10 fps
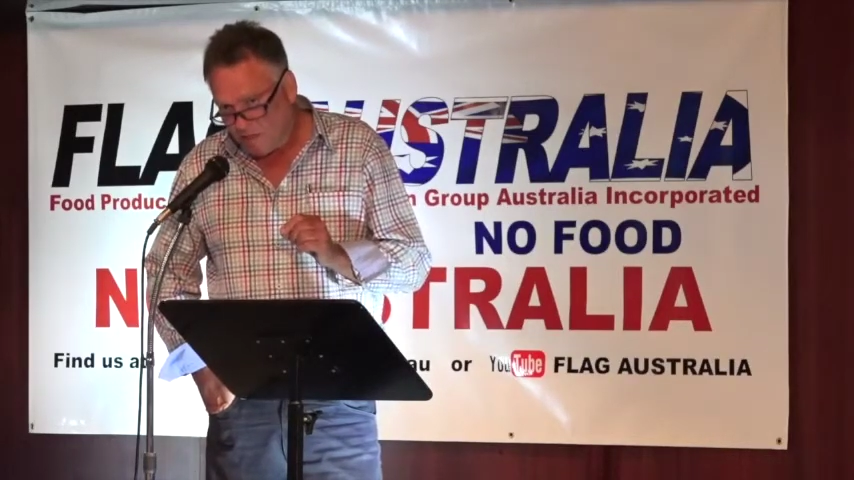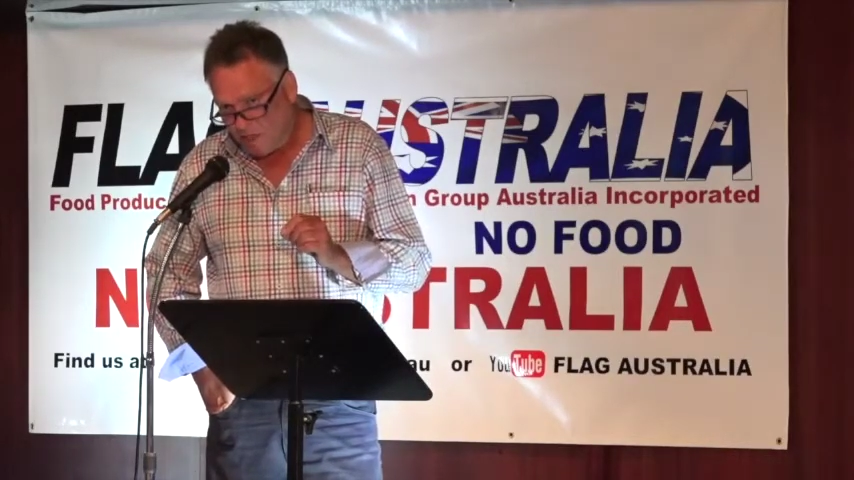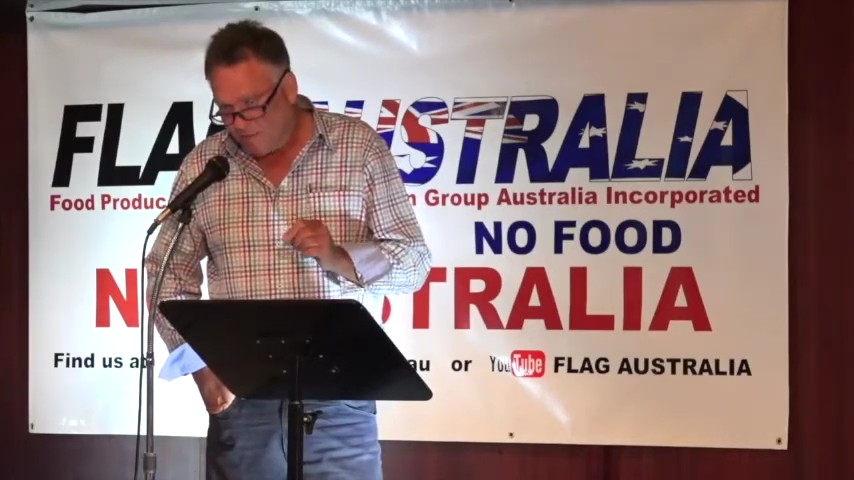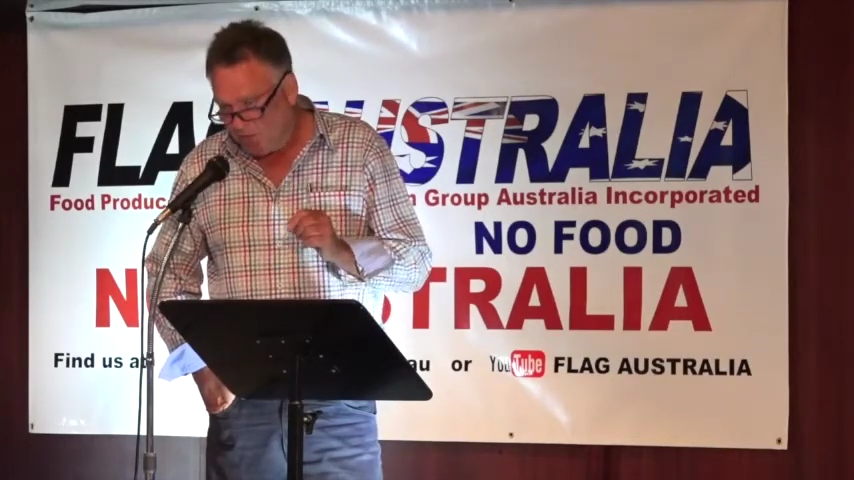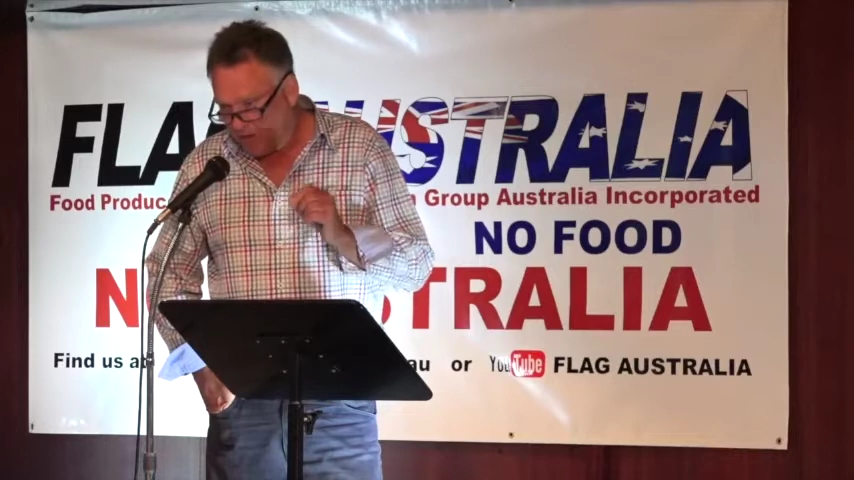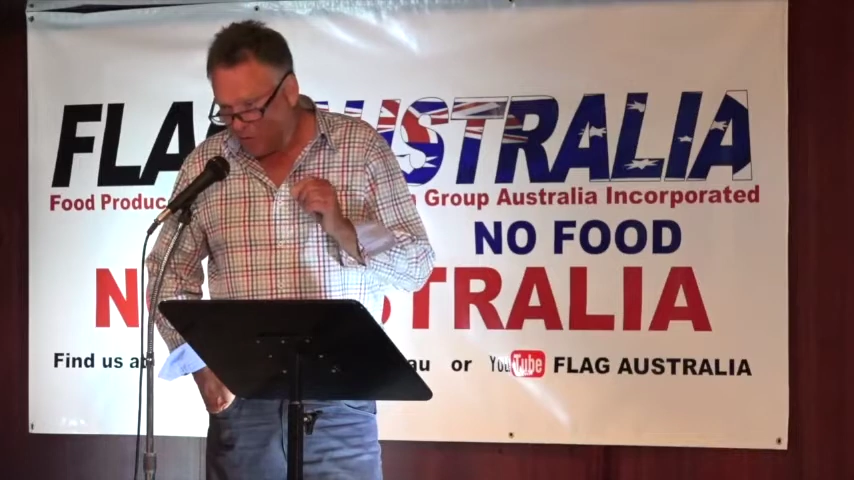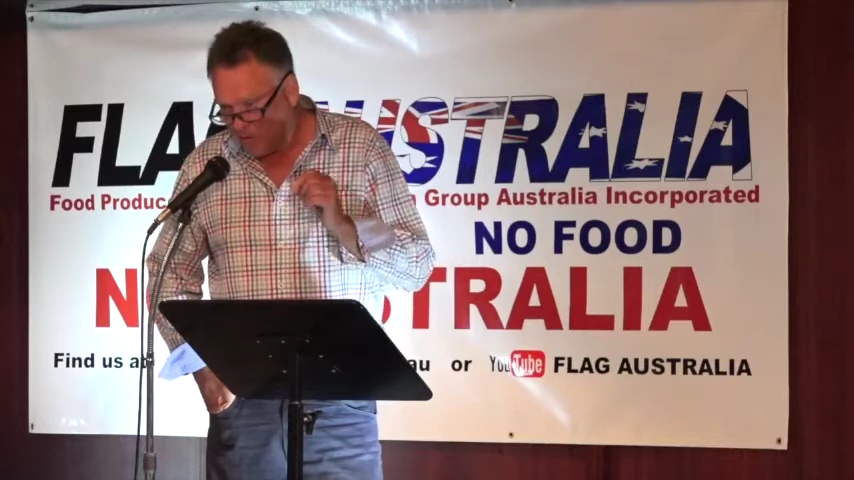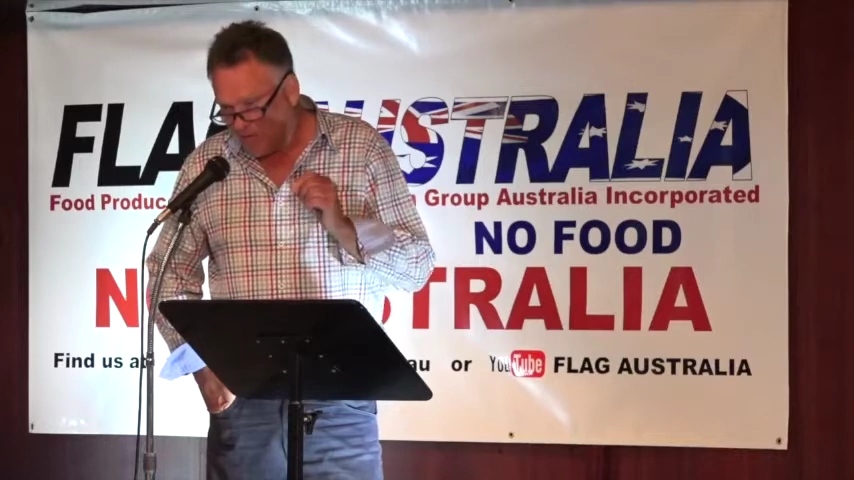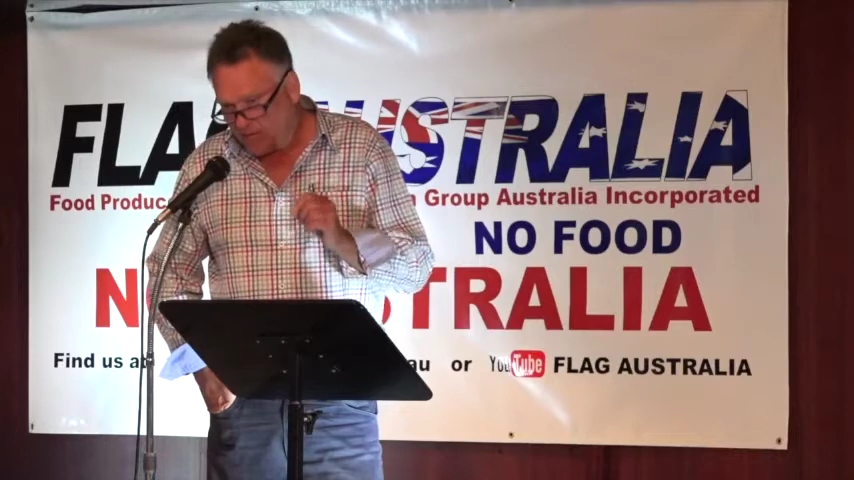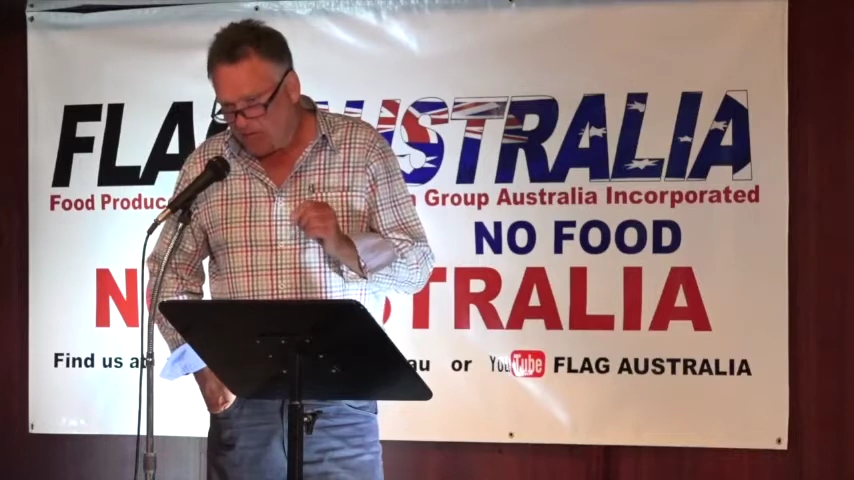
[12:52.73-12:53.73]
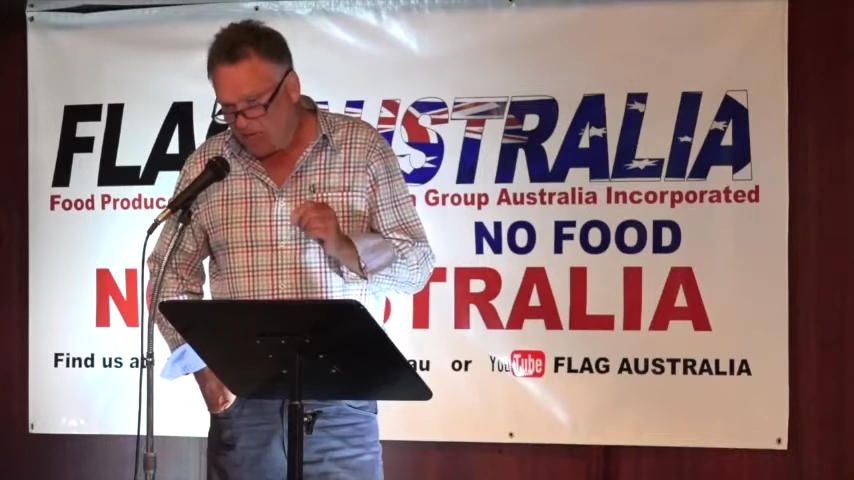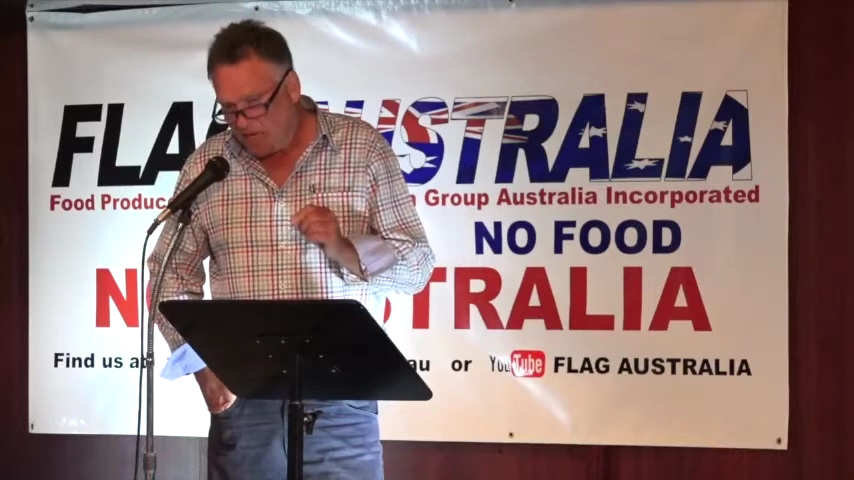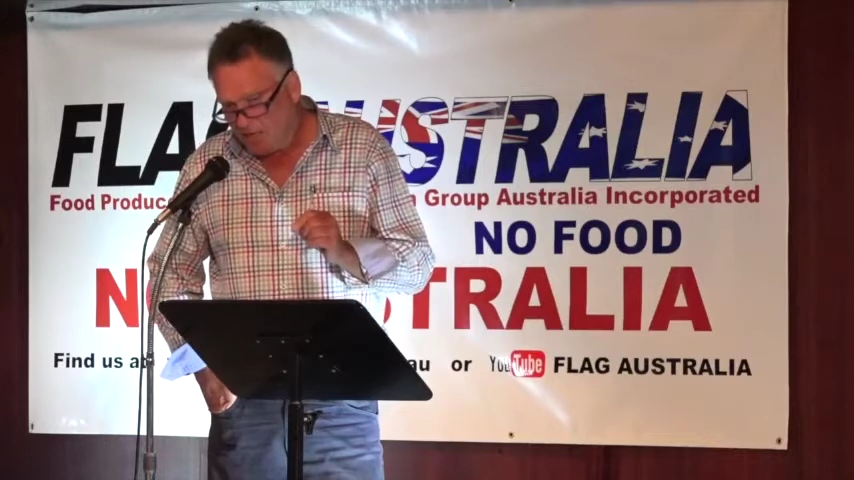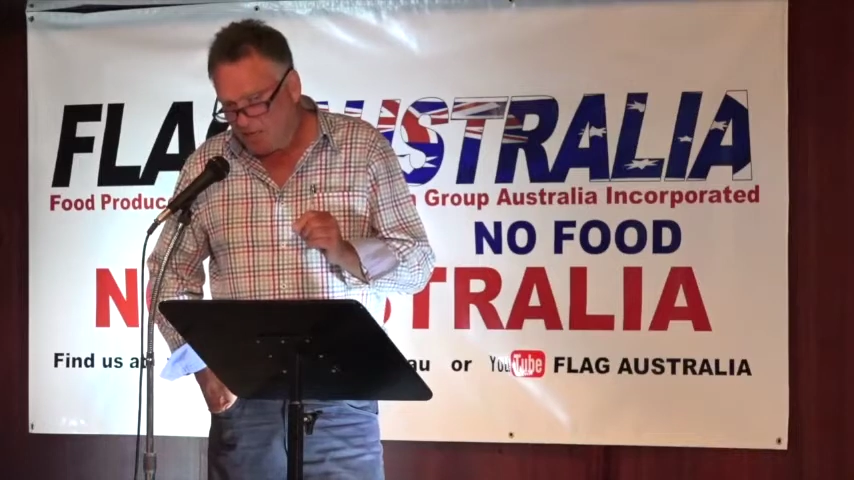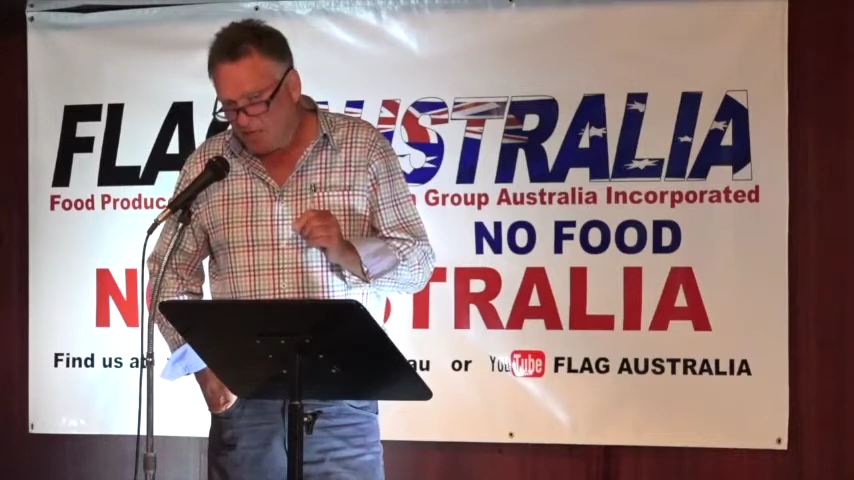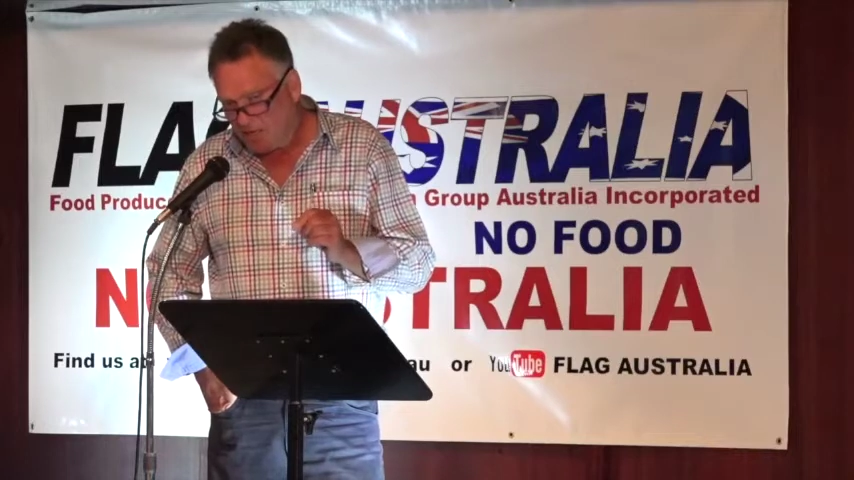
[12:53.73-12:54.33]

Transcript: If they want any land